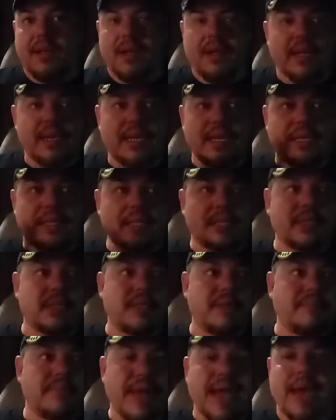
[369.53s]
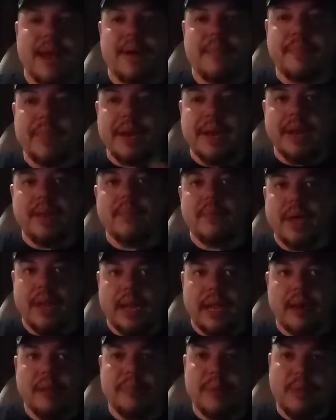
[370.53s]
It doesn't matter. But anyway, a
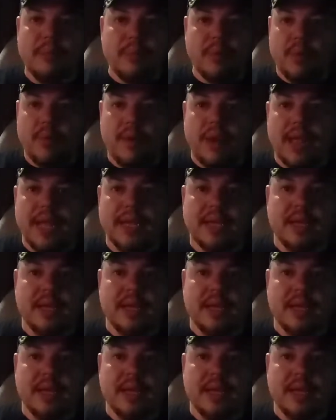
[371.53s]
lot of people don't like